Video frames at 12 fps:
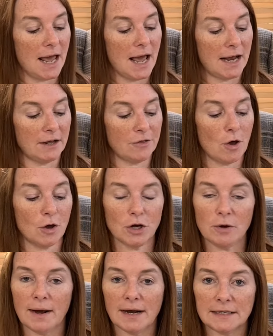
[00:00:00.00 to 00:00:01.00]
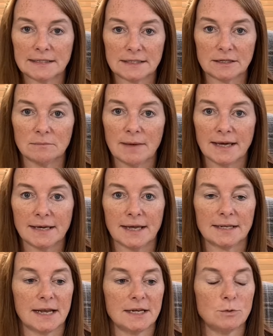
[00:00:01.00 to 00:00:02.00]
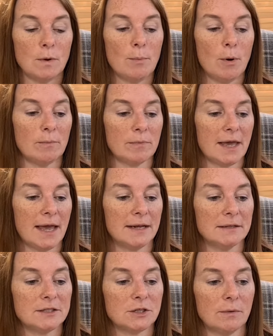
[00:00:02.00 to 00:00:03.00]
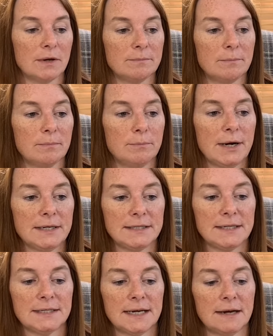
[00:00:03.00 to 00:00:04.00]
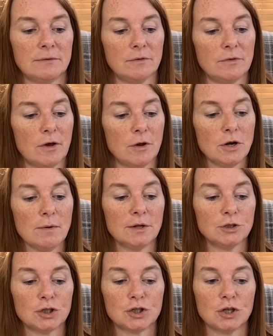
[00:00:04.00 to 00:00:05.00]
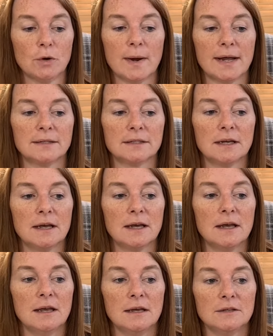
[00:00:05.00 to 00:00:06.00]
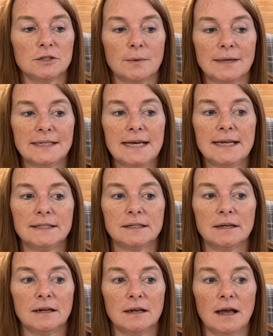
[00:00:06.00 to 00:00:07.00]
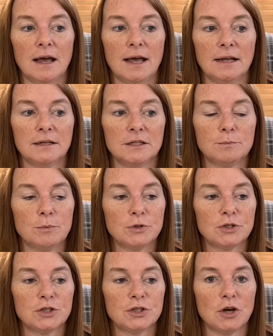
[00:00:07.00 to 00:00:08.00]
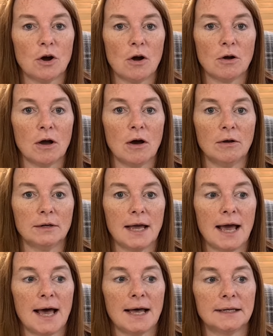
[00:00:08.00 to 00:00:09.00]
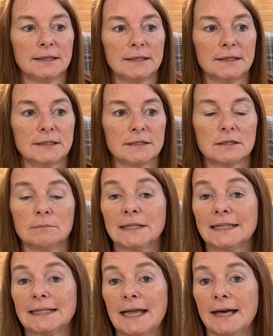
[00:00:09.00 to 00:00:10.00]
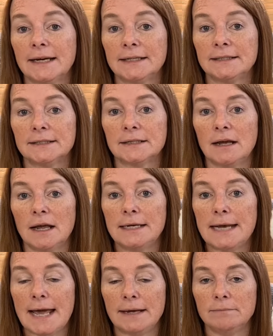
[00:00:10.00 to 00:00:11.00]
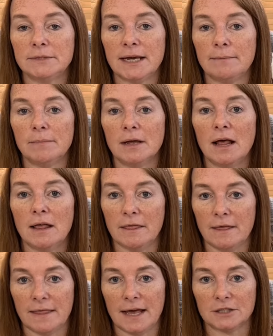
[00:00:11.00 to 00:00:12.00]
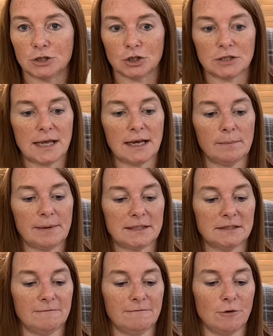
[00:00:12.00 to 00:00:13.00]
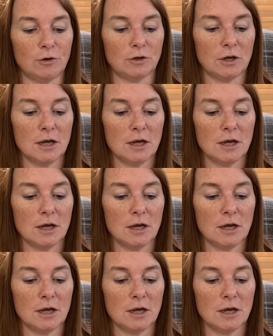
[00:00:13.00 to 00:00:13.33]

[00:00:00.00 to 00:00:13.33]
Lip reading: And I thought, no, I can still make it into a pumpkin. So I pressed it down and thought, no, I'll just sew it. So I did, and put a stalk on and some little eyes and named him. And then that's just like a bit of fun.